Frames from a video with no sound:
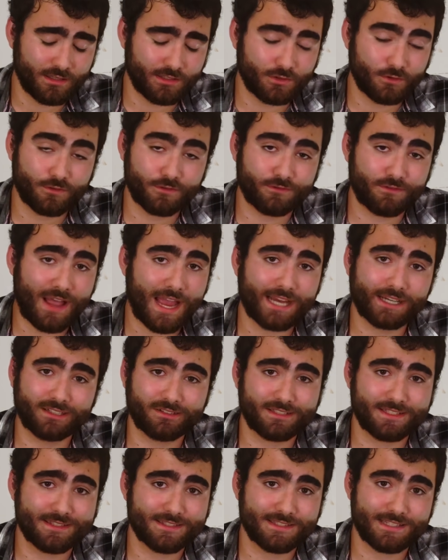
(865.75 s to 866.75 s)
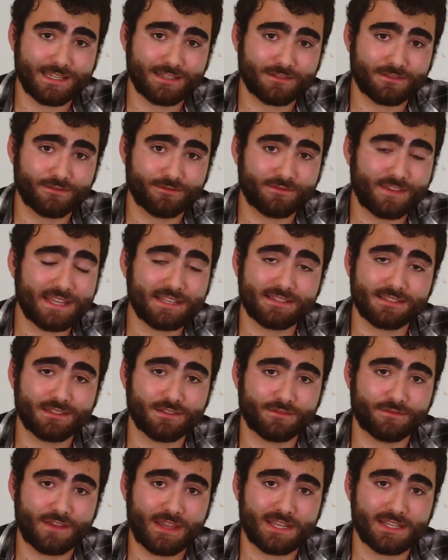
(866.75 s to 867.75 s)
you finally sit face
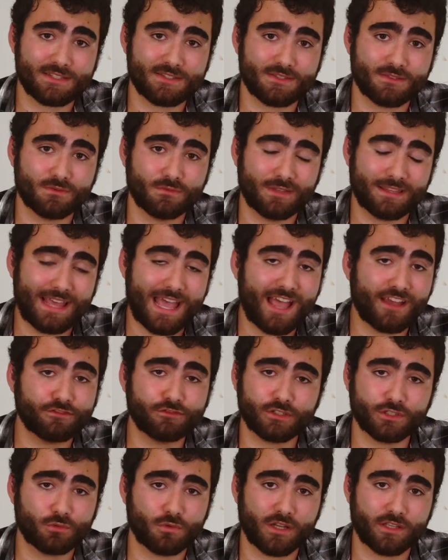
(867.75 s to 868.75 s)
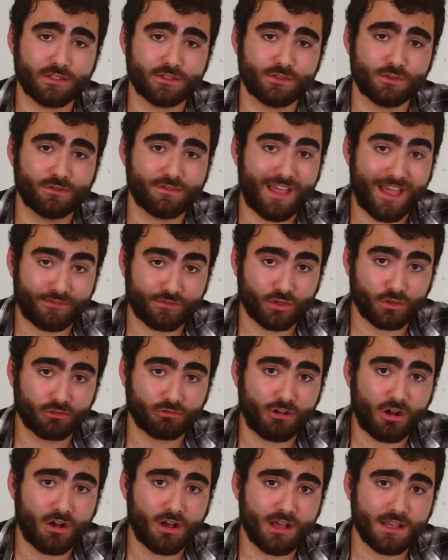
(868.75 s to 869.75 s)
to face with everyone you've ever
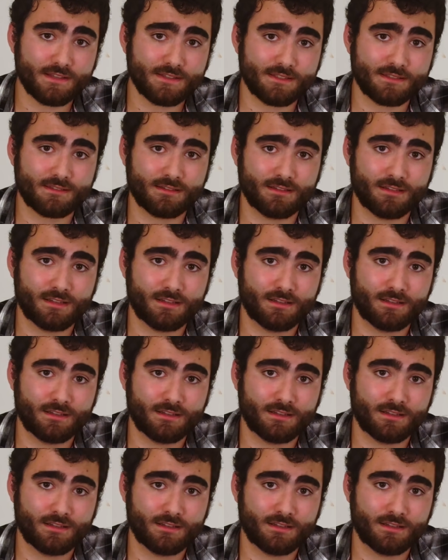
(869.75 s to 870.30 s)
lost.